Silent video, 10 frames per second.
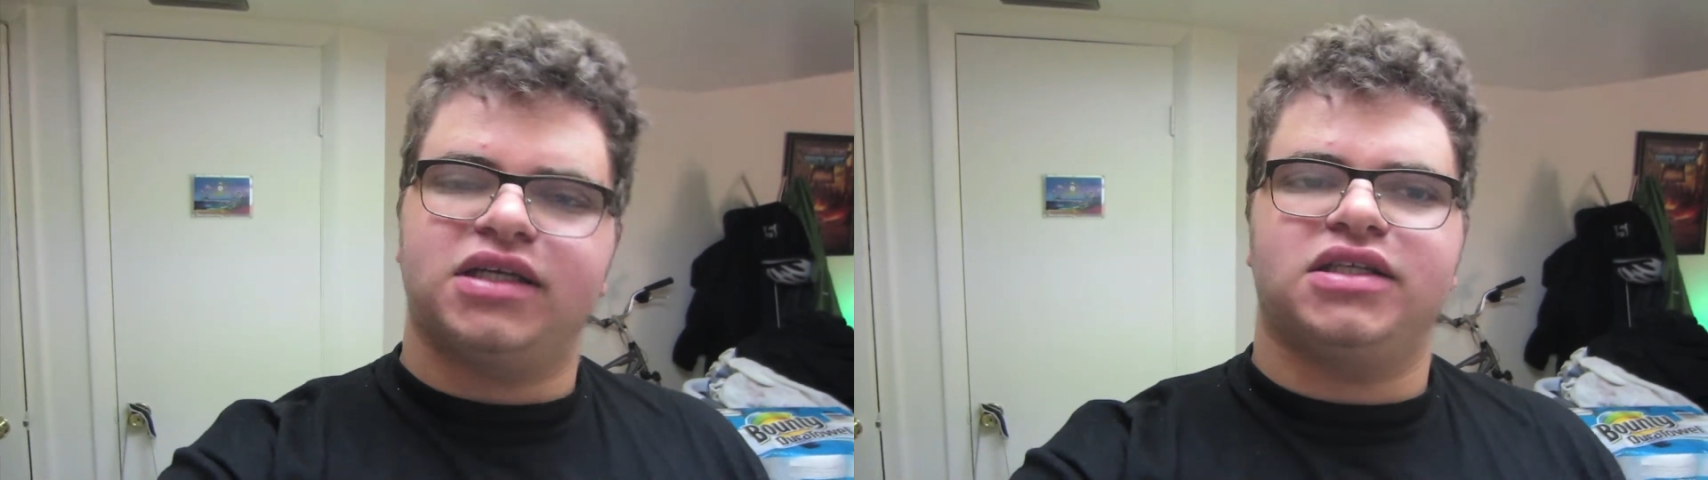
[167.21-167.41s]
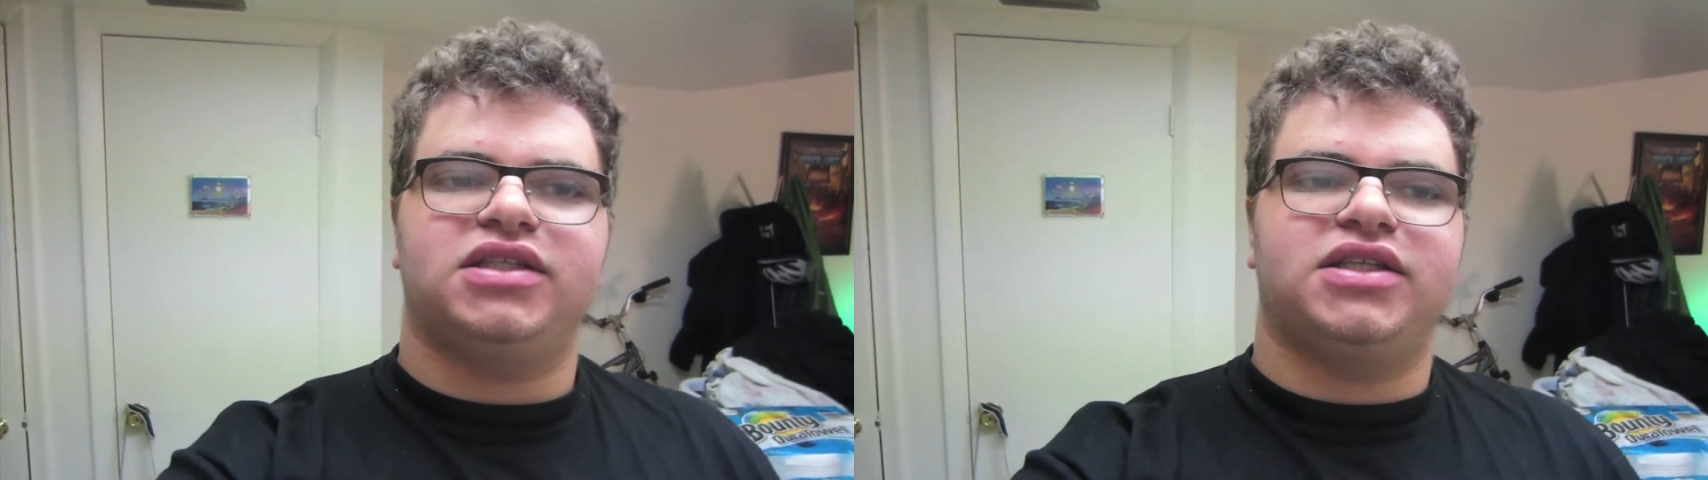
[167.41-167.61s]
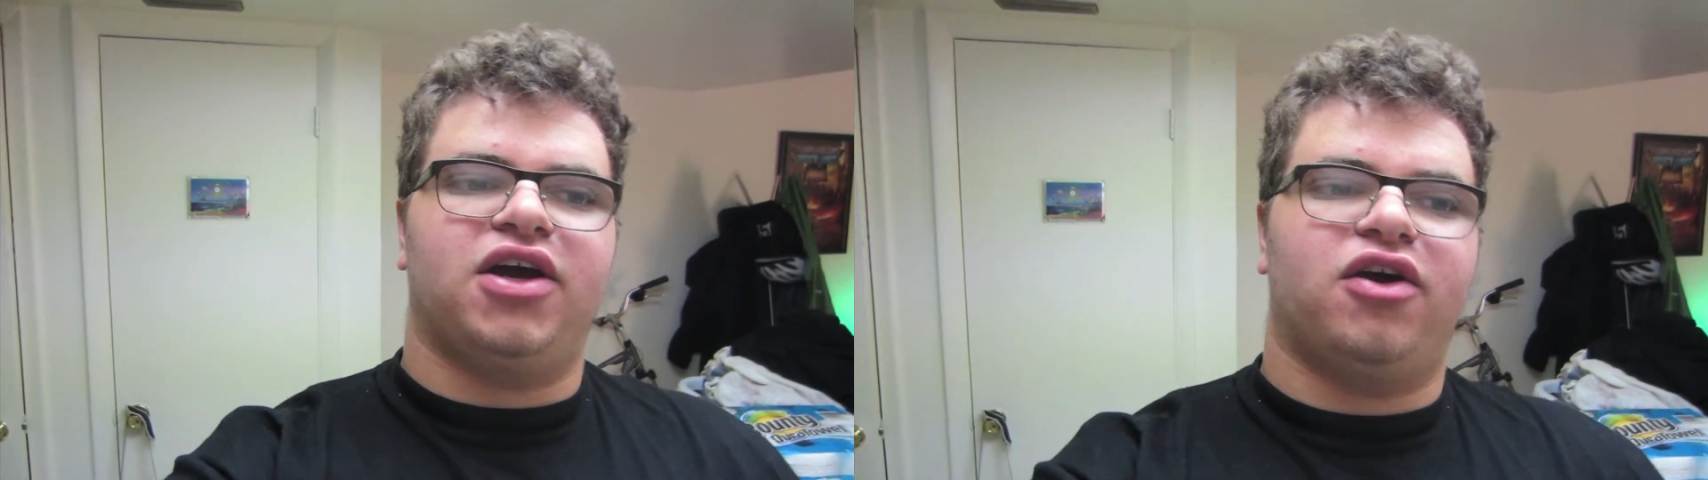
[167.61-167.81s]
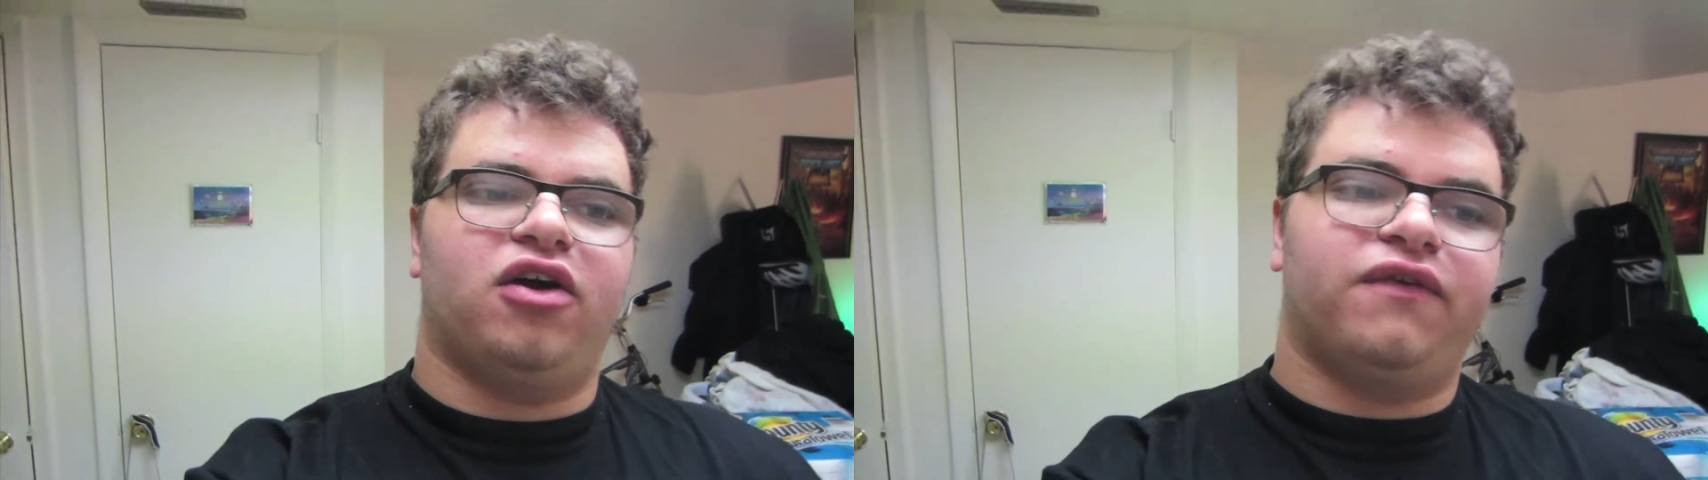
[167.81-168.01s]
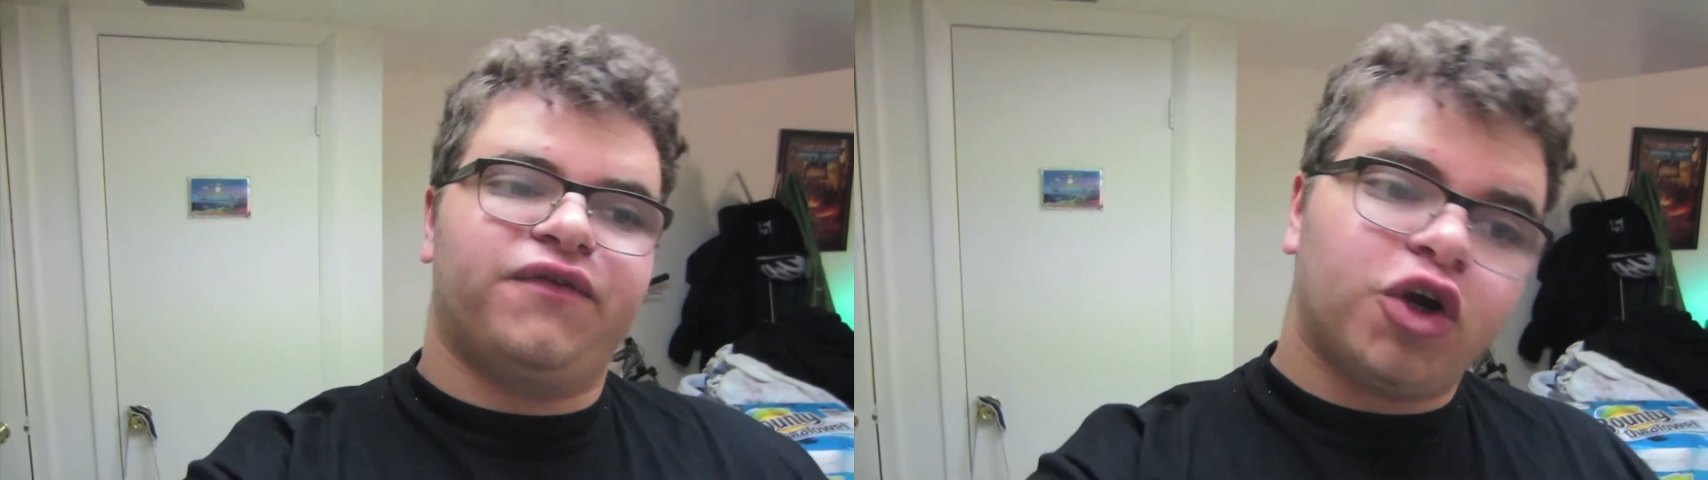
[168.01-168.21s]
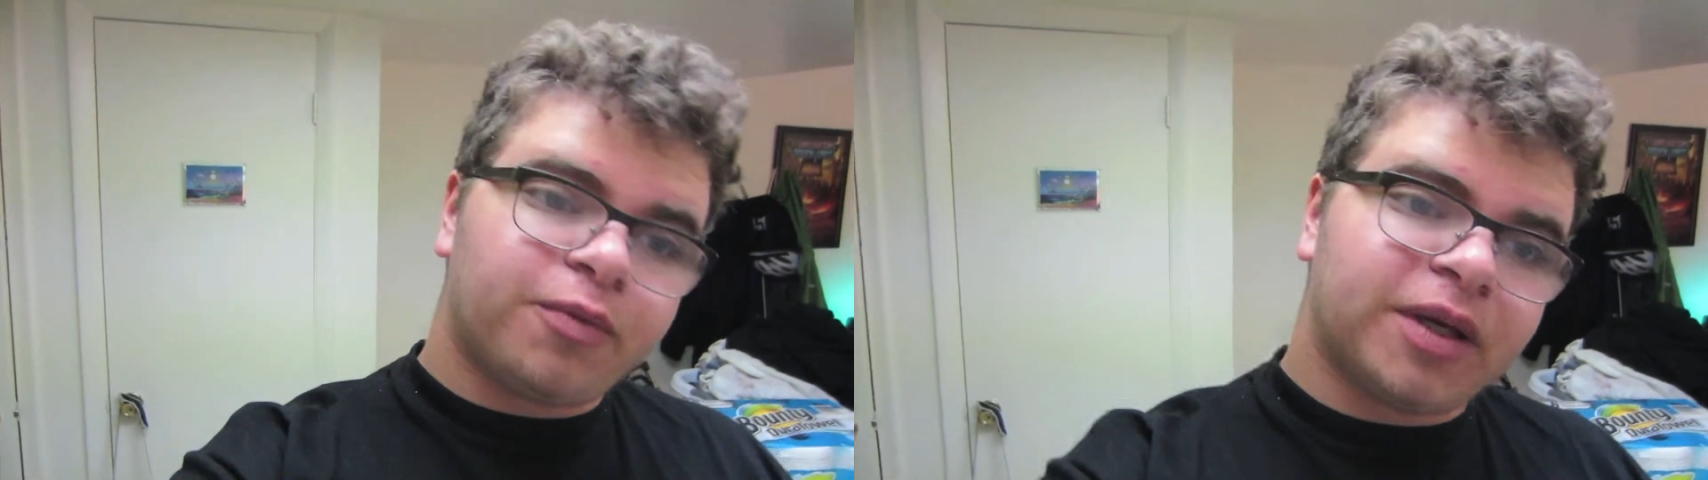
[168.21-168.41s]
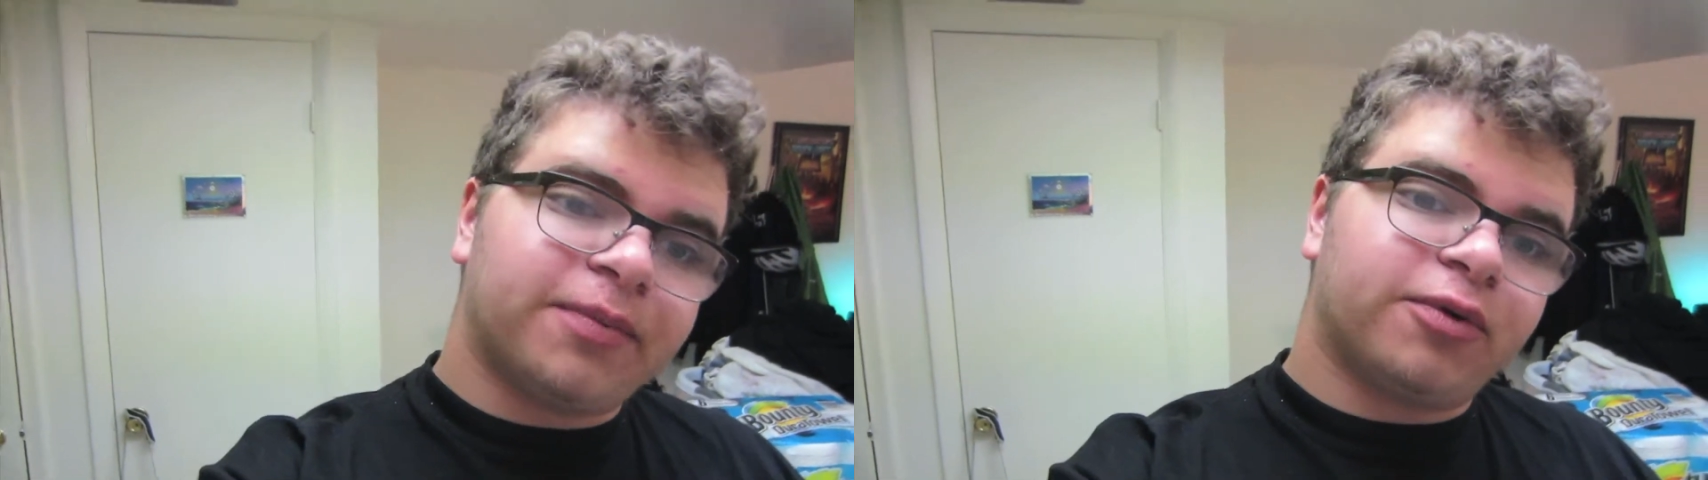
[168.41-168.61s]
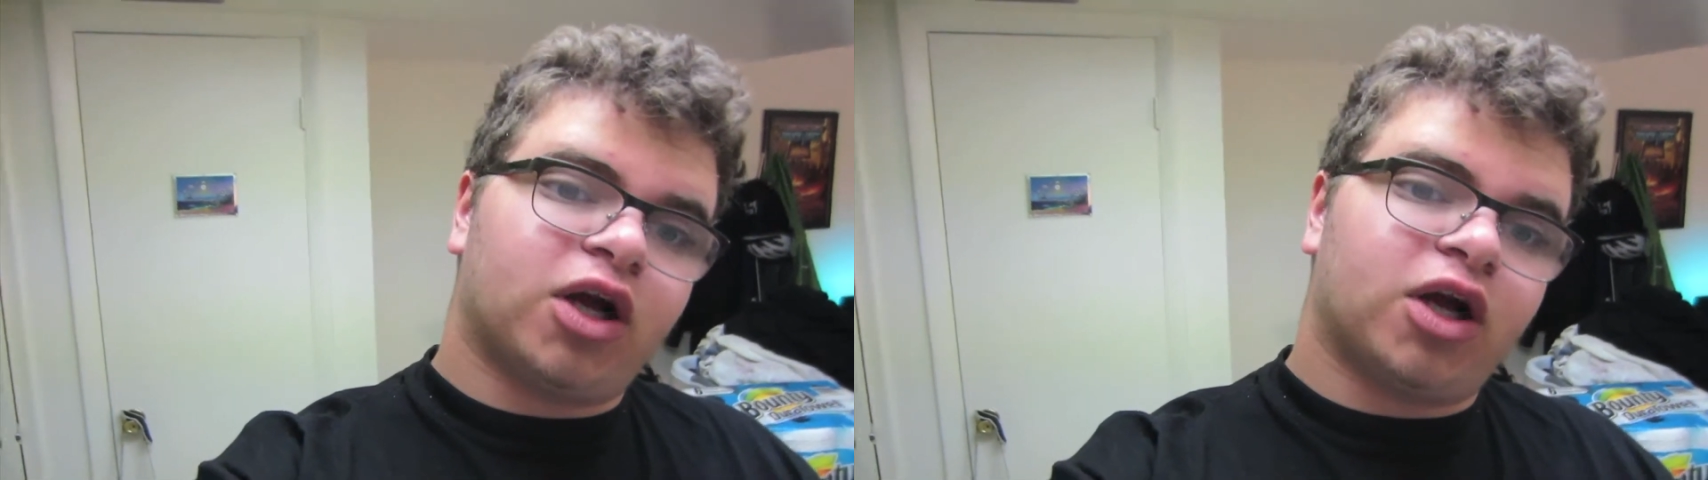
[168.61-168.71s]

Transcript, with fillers: So a few people